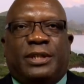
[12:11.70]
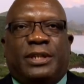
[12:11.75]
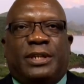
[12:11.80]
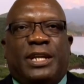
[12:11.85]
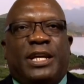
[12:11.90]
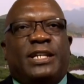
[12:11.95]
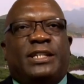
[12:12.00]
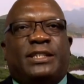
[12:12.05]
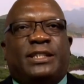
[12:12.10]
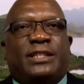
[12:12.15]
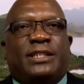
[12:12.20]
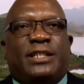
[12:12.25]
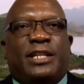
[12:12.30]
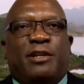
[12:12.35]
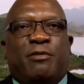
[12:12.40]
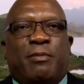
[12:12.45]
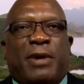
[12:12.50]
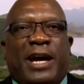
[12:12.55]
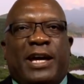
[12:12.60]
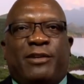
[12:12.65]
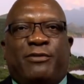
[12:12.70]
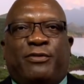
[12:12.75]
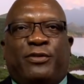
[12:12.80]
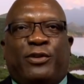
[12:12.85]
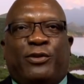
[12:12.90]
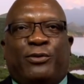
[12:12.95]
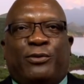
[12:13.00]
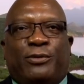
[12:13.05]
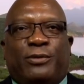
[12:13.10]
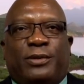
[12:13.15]
This, in my
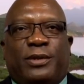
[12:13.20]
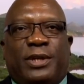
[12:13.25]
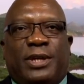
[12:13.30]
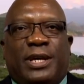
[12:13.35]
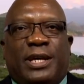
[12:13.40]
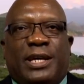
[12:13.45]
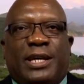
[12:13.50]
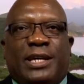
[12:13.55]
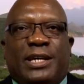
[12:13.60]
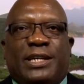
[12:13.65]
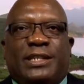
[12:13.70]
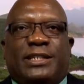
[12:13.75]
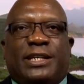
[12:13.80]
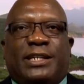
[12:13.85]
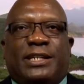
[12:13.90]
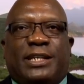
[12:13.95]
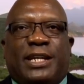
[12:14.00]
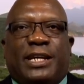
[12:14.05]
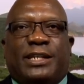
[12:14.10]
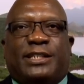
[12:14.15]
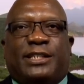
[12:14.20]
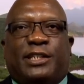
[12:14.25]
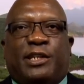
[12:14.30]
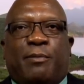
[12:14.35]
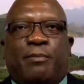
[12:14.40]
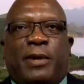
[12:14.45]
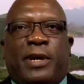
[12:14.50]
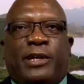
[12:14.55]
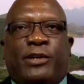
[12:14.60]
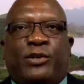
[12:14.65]
view, is a
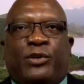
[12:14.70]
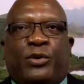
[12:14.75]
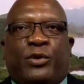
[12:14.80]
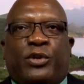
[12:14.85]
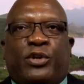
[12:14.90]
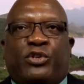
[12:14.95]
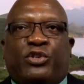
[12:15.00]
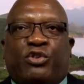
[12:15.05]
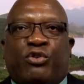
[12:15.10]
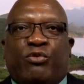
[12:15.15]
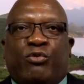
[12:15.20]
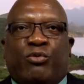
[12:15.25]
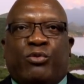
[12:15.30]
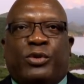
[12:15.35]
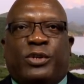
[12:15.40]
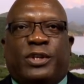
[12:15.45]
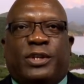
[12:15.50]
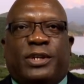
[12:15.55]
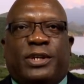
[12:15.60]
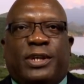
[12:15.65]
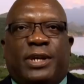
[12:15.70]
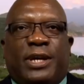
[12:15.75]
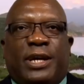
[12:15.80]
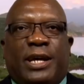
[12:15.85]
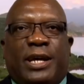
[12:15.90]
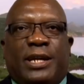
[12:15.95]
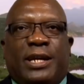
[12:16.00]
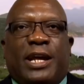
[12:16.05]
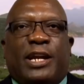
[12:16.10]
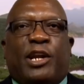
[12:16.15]
testament to the truth
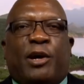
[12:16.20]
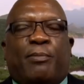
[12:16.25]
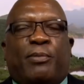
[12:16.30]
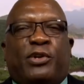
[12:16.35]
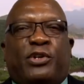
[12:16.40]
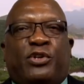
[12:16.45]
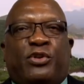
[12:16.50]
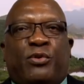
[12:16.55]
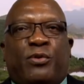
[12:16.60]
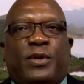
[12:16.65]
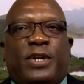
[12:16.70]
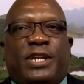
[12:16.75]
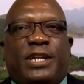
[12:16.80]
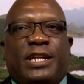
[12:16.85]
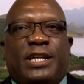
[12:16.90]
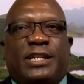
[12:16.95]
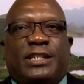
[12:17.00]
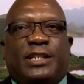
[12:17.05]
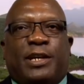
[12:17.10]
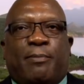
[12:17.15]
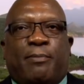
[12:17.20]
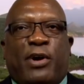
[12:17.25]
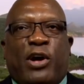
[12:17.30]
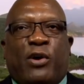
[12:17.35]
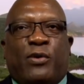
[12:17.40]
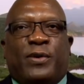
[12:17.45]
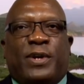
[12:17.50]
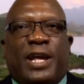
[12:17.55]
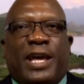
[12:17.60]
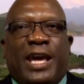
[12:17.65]
that opportunities
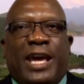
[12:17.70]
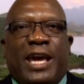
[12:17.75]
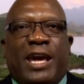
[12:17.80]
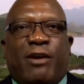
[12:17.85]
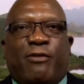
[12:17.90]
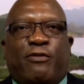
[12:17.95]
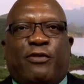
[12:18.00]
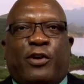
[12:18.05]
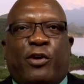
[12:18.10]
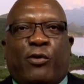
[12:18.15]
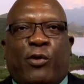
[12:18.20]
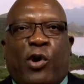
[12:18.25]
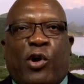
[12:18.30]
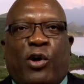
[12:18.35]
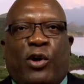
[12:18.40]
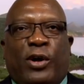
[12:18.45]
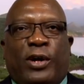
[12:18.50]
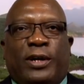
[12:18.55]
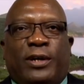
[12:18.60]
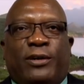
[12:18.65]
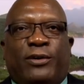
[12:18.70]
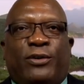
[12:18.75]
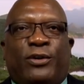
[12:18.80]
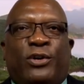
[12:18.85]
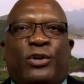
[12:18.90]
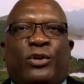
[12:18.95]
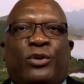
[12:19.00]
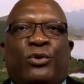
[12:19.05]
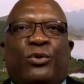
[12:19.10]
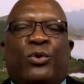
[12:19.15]
abound here for all
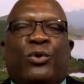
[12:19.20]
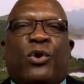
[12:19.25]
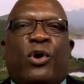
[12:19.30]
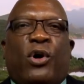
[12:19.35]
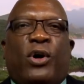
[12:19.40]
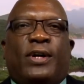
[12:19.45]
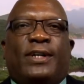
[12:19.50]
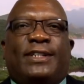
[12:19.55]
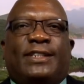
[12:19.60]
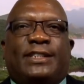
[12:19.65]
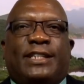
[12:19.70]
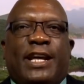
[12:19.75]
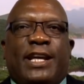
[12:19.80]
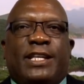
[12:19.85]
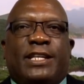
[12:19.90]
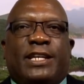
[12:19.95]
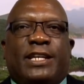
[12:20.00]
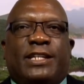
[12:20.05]
who call St.